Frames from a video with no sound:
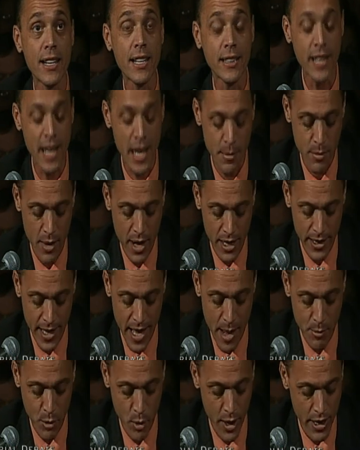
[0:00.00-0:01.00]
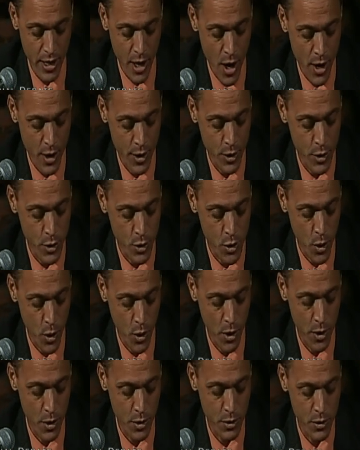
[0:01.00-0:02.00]
elaborate on
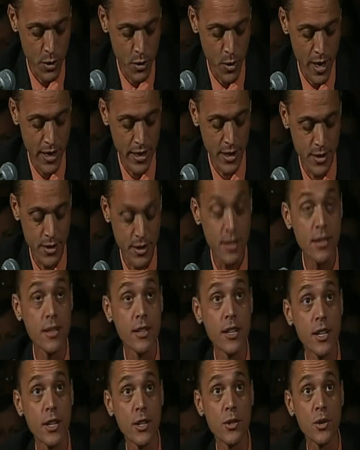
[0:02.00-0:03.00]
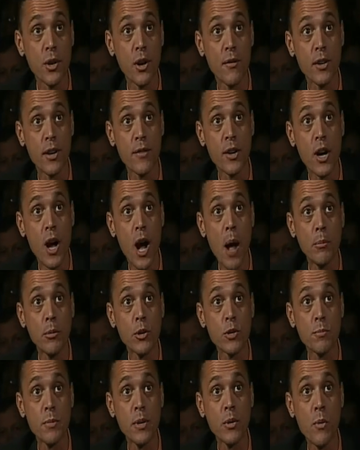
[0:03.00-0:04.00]
your greatest conservative
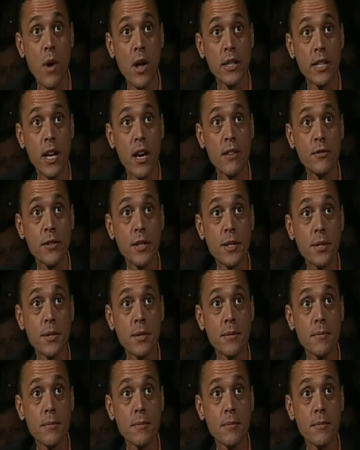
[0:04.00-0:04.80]
accomplishment while in office?